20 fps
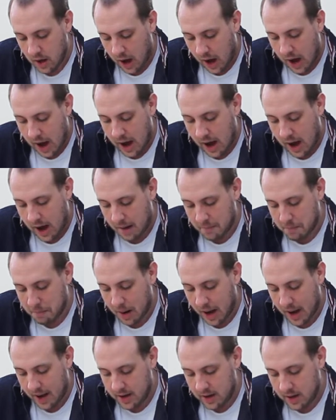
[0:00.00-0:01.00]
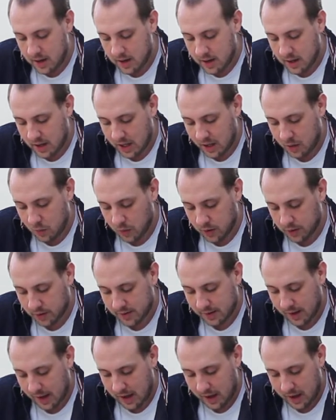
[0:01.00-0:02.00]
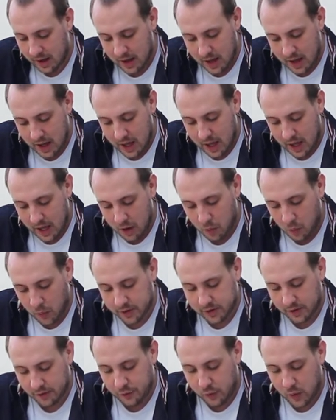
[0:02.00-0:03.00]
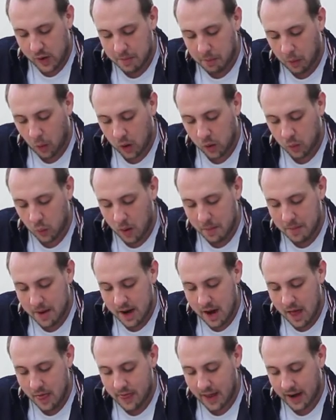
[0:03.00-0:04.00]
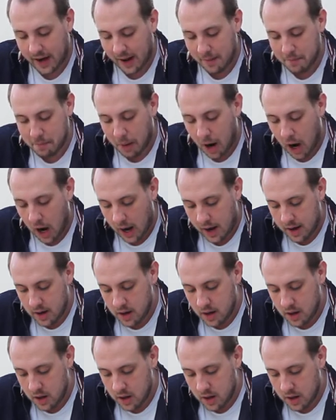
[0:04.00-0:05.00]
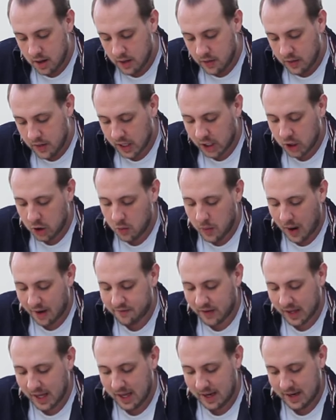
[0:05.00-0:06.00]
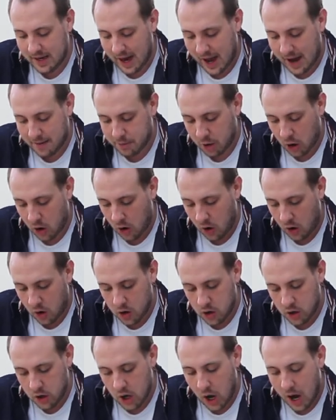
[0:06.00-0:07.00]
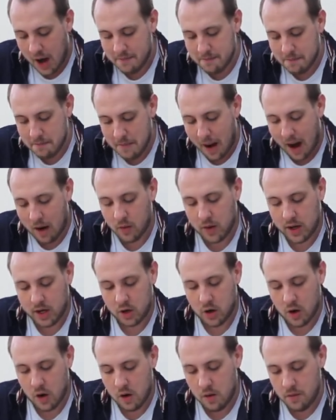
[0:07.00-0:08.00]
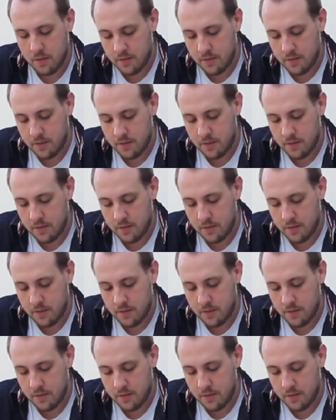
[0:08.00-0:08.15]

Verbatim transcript: Ah, but, he will say, it was a freeborn woman that I bought. Then you have kidnapped her, not married her.